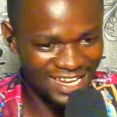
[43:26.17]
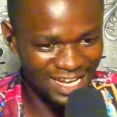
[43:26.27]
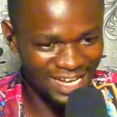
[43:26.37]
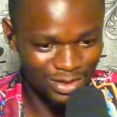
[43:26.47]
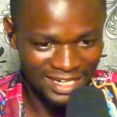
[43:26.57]

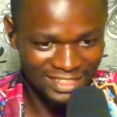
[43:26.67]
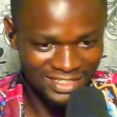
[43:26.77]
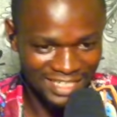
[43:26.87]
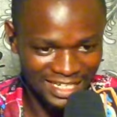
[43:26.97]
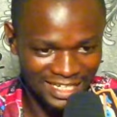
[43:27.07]
at just
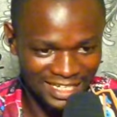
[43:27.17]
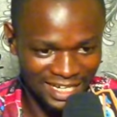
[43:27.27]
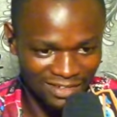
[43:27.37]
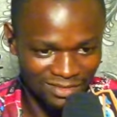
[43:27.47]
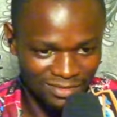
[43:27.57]
castling
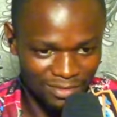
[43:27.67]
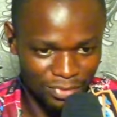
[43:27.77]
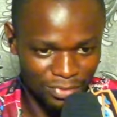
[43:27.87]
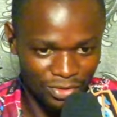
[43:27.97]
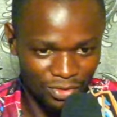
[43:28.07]
now.
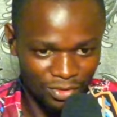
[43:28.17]
Bro,